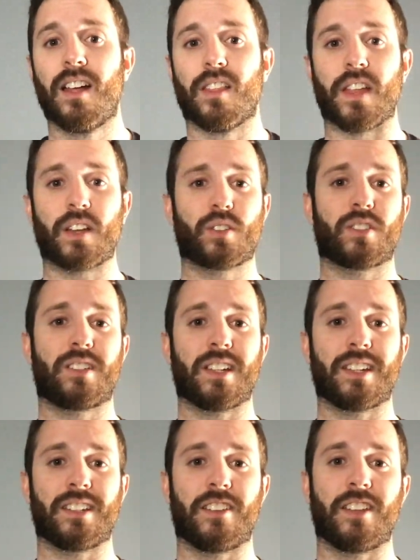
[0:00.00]
Thanks for
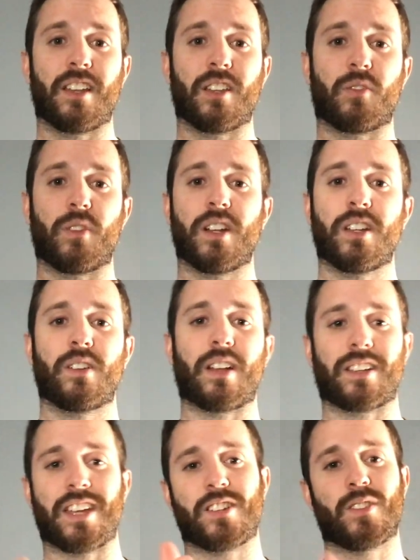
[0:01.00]
sticking to the end of this video, and I'll
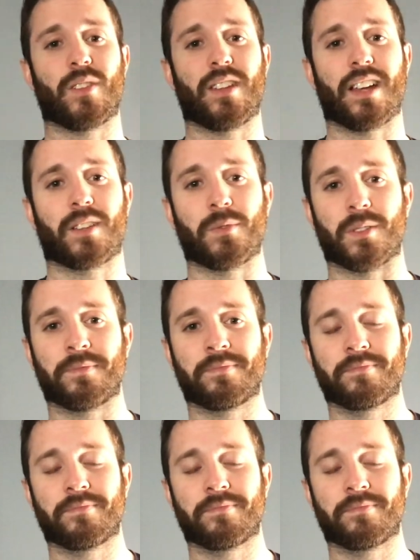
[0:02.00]
catch you on the next one.